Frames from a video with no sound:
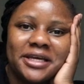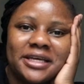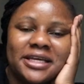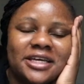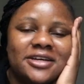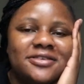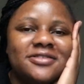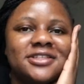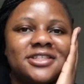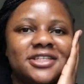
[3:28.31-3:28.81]

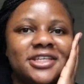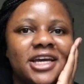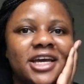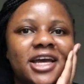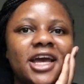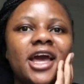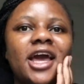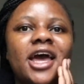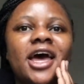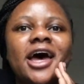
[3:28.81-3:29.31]
guest today.
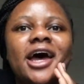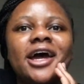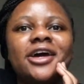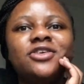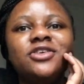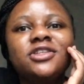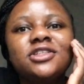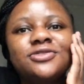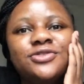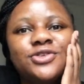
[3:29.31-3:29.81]
I
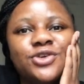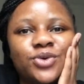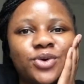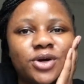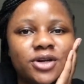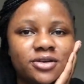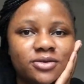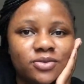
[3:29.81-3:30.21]
don't even know what